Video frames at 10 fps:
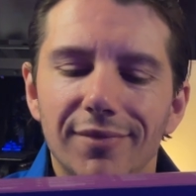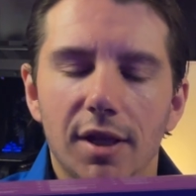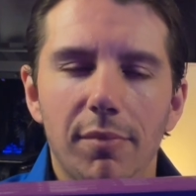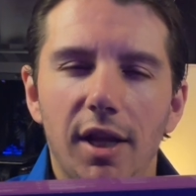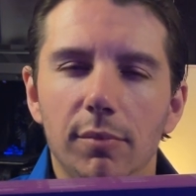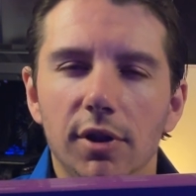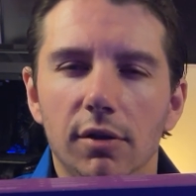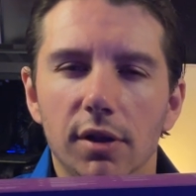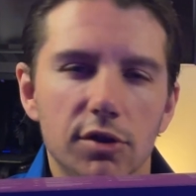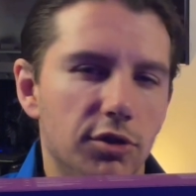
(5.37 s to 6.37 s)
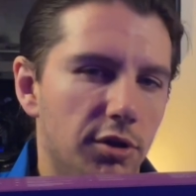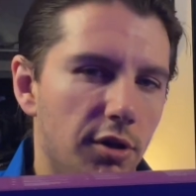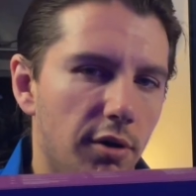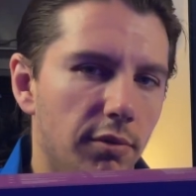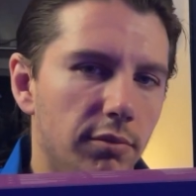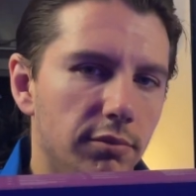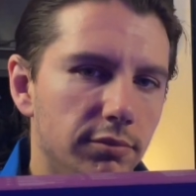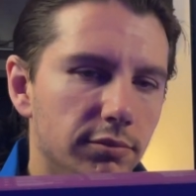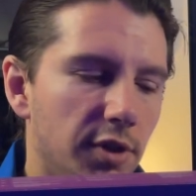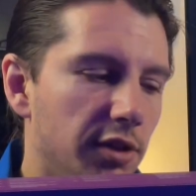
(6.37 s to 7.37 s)
It made him a little insecure.
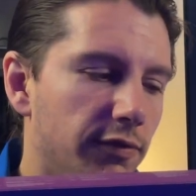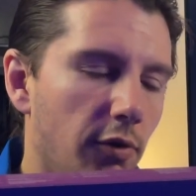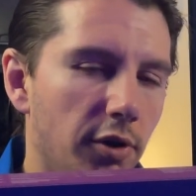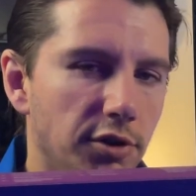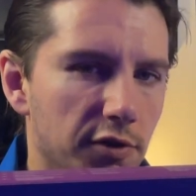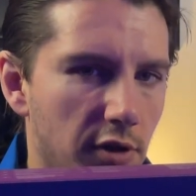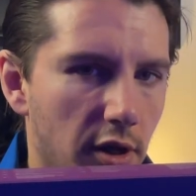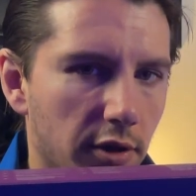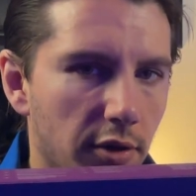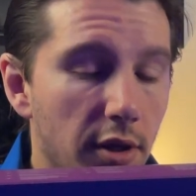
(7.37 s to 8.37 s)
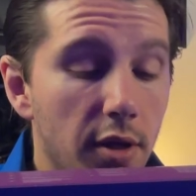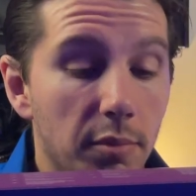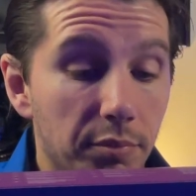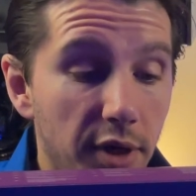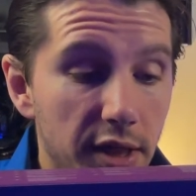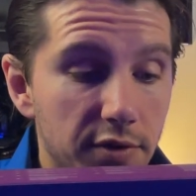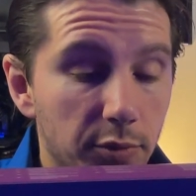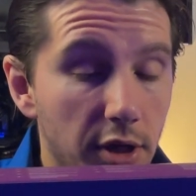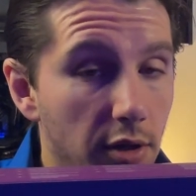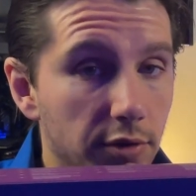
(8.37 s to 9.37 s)
He's 4 inches longer. But
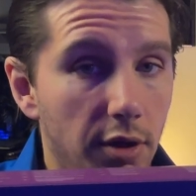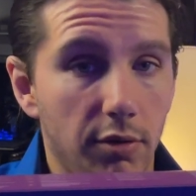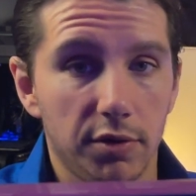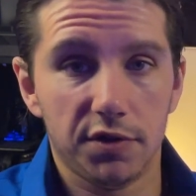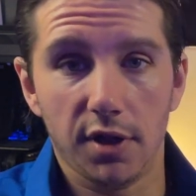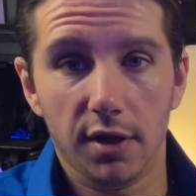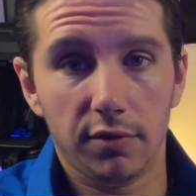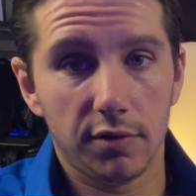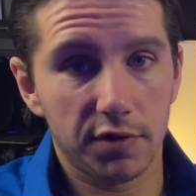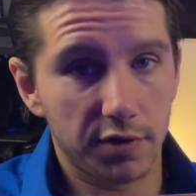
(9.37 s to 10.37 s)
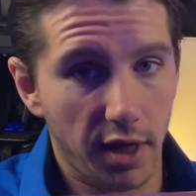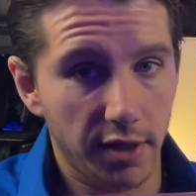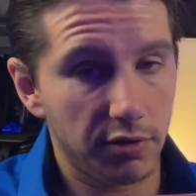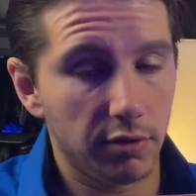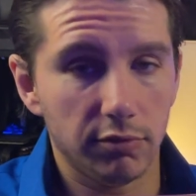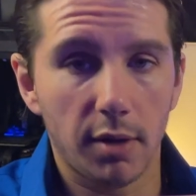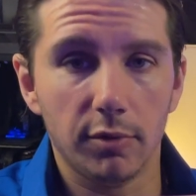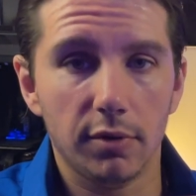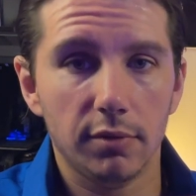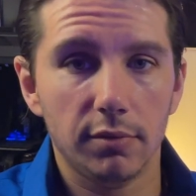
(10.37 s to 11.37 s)
we all know it's not the size of the
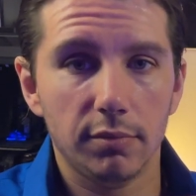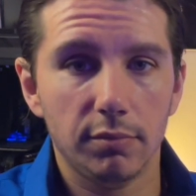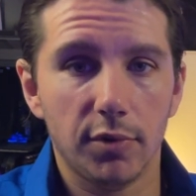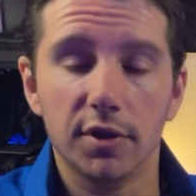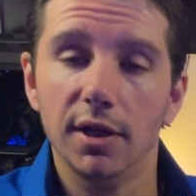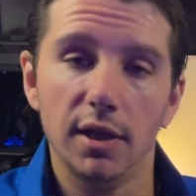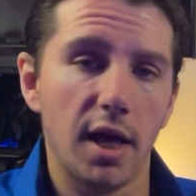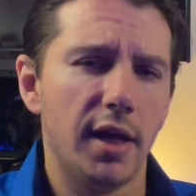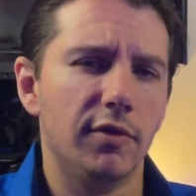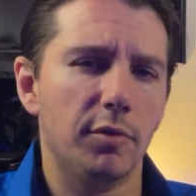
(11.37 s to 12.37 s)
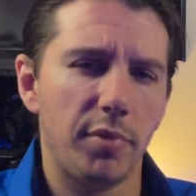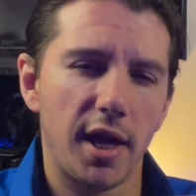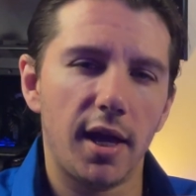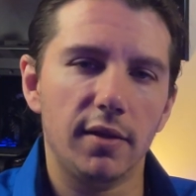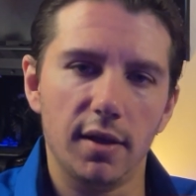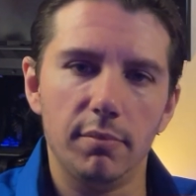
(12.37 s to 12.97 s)
rubber, but the glide of the pad that